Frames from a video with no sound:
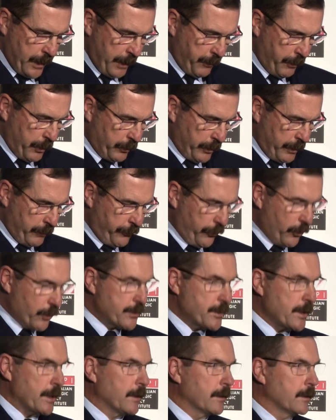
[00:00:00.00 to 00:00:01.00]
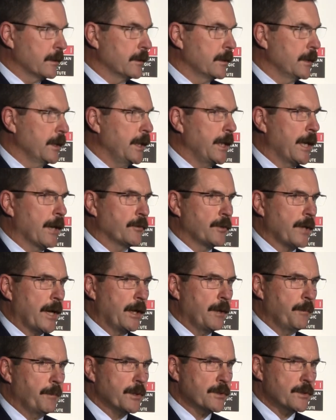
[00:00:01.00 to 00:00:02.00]
and we will enforce it in our
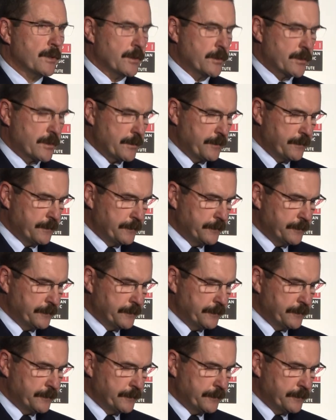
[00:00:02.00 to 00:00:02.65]
daily business.